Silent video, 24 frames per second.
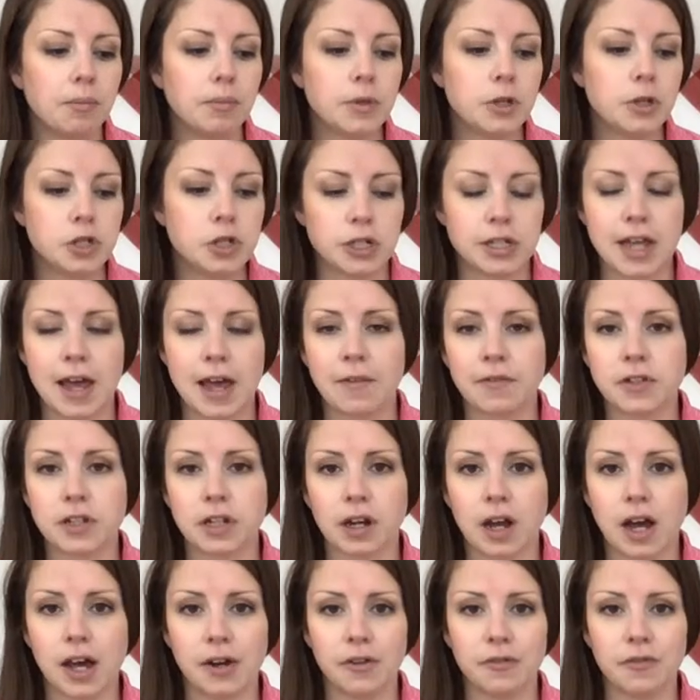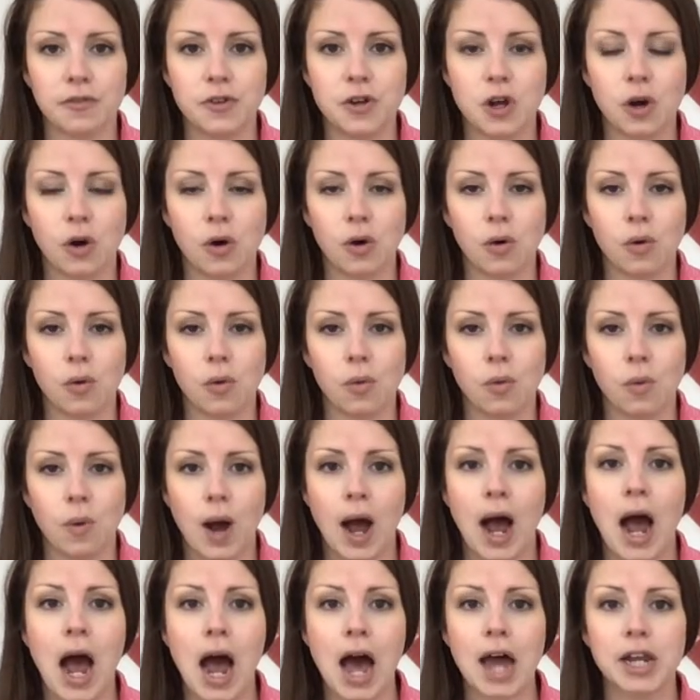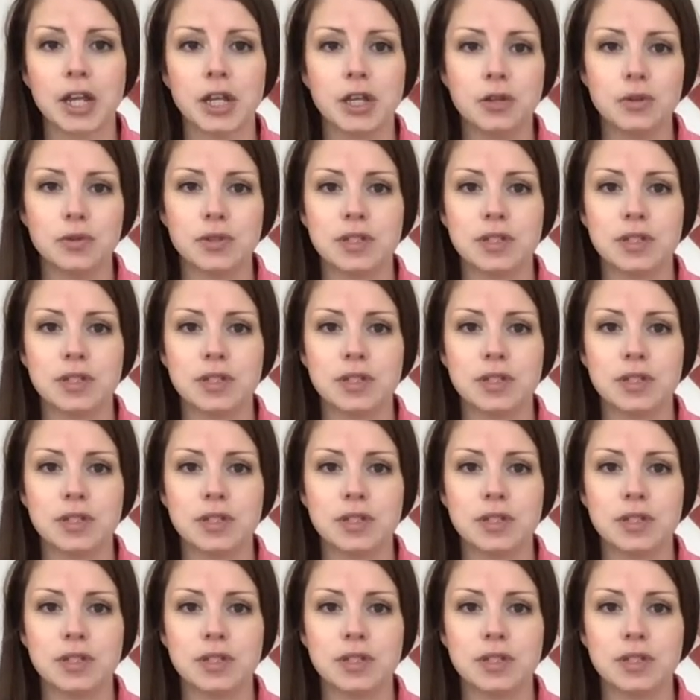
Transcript: You just have to kind of know how to